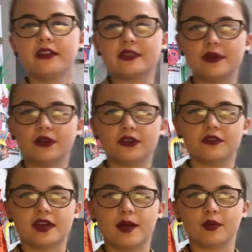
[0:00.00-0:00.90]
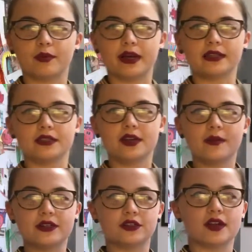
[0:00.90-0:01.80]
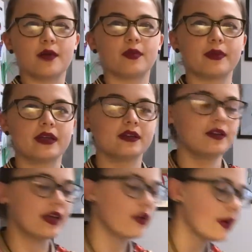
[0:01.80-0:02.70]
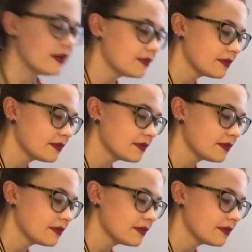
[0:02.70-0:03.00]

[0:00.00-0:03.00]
lets me hold her if you cup her butt, so you gotta make sure to cup her butt. Okay, go away.